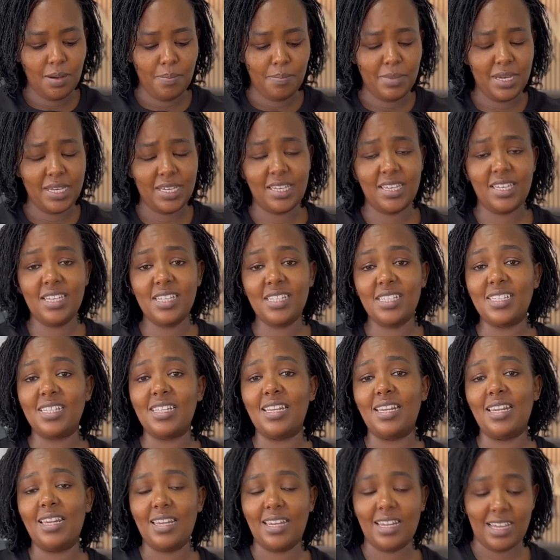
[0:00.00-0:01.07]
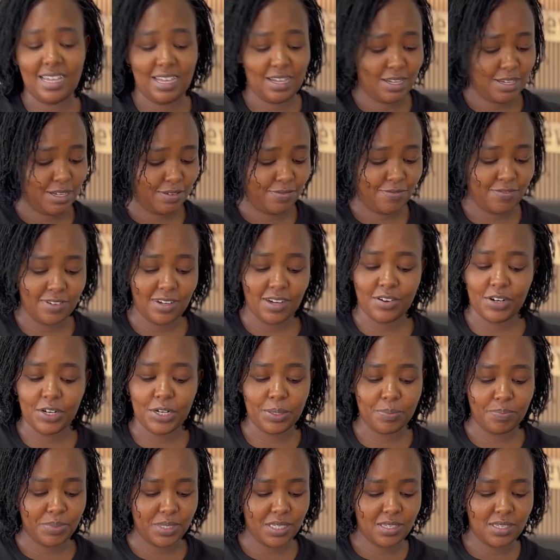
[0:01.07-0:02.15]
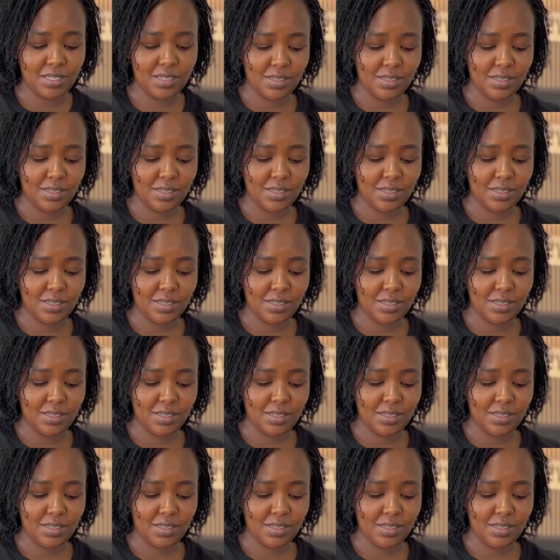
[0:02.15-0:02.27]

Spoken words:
My kids love crepes.